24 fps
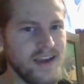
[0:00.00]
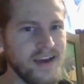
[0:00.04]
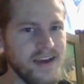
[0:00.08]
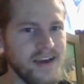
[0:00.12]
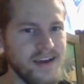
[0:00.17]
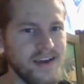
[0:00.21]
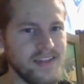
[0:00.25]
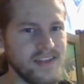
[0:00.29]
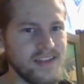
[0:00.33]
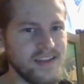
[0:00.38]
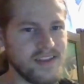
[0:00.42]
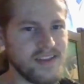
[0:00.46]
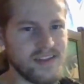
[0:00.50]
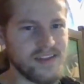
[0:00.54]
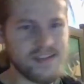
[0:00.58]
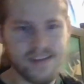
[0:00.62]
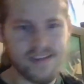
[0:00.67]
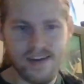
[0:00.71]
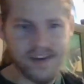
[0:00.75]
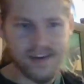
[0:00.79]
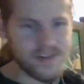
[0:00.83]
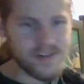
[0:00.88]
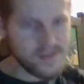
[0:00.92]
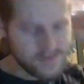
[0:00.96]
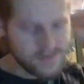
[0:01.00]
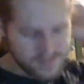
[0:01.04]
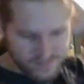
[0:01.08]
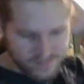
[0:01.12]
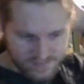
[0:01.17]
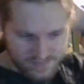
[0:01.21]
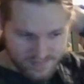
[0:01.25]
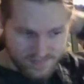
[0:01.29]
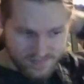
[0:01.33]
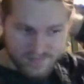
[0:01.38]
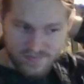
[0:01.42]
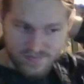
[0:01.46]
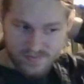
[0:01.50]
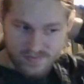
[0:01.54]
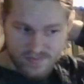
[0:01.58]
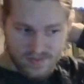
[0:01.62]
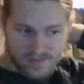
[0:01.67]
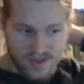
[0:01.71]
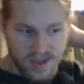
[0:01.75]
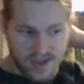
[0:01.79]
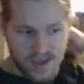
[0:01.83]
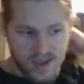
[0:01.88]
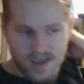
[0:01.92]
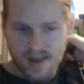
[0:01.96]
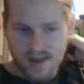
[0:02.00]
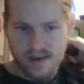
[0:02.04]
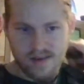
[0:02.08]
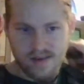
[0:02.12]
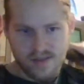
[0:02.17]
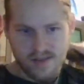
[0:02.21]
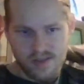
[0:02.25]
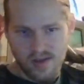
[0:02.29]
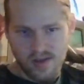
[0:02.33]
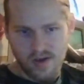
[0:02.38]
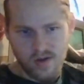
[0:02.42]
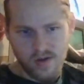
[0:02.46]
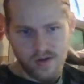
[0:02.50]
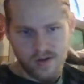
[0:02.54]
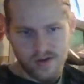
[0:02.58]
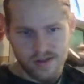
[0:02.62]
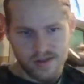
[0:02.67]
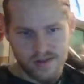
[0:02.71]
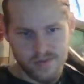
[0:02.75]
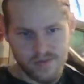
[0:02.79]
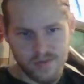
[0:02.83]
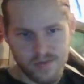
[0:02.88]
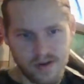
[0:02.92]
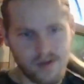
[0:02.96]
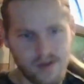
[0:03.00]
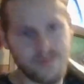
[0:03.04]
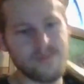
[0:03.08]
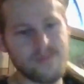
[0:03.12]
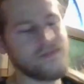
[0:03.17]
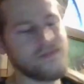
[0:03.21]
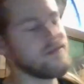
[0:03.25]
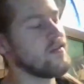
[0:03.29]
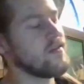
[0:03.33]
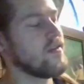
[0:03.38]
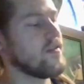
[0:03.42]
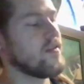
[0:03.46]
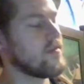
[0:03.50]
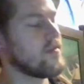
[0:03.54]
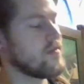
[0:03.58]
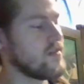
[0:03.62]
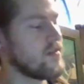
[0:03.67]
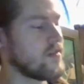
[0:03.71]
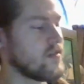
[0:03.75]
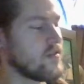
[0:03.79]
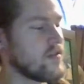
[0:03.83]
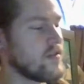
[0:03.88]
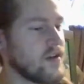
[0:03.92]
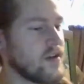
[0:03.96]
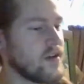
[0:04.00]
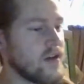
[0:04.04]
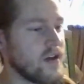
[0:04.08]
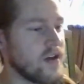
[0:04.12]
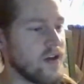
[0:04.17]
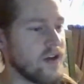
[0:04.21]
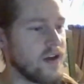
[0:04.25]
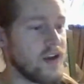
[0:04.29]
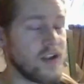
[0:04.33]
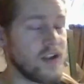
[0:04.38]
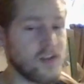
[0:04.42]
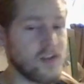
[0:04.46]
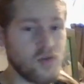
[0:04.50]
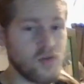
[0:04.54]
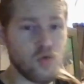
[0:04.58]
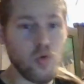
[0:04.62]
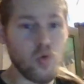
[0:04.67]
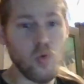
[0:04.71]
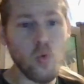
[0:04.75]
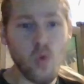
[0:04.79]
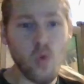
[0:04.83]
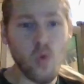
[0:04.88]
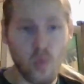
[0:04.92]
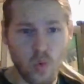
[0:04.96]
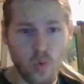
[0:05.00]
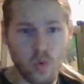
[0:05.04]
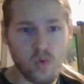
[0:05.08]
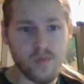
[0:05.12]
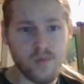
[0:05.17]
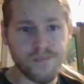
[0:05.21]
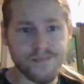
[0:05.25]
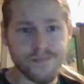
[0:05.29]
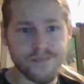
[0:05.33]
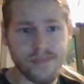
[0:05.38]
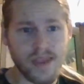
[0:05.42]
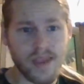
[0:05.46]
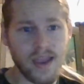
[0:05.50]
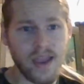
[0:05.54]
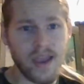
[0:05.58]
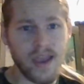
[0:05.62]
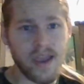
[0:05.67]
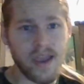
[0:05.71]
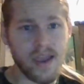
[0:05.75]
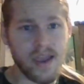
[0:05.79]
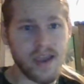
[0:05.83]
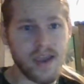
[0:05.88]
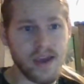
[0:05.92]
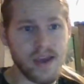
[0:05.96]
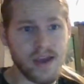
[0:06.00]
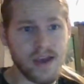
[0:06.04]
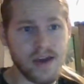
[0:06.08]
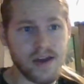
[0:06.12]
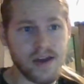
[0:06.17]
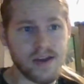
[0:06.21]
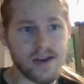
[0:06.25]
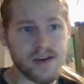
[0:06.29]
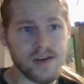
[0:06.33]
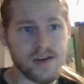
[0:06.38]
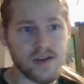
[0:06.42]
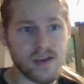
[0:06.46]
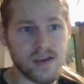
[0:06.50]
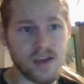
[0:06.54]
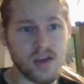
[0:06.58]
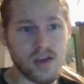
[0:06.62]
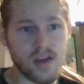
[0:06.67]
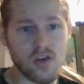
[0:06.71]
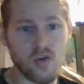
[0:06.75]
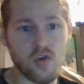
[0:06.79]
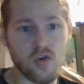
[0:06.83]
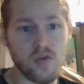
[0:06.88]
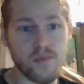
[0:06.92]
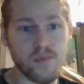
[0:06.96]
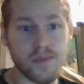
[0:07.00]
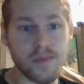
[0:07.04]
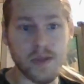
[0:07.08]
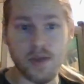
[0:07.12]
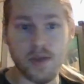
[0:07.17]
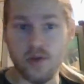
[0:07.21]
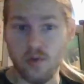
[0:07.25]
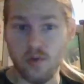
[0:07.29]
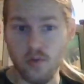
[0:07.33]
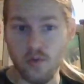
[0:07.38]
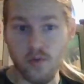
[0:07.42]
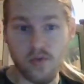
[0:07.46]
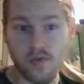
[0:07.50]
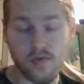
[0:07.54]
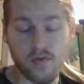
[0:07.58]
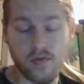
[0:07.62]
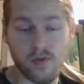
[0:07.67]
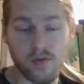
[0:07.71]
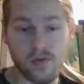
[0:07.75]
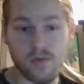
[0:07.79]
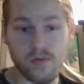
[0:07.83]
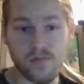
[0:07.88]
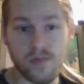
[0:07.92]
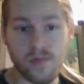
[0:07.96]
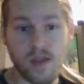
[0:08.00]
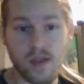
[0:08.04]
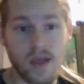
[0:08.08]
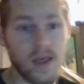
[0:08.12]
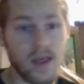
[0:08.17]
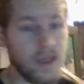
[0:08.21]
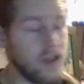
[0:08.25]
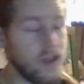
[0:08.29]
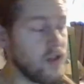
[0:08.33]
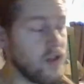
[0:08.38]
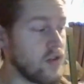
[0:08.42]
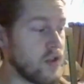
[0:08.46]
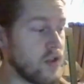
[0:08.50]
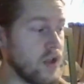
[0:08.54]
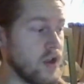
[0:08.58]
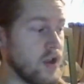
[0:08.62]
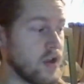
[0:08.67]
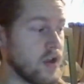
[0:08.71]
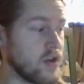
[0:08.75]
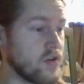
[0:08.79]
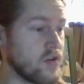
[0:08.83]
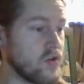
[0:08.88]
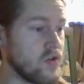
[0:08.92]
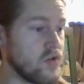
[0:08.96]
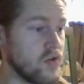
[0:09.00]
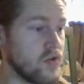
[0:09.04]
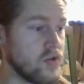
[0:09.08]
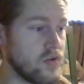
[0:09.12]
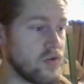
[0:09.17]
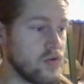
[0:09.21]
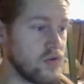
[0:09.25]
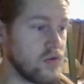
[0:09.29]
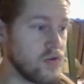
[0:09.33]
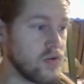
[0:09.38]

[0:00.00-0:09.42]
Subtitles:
And that's kind of it, though, is the problem. It's cool and it could be useful. Hell, I could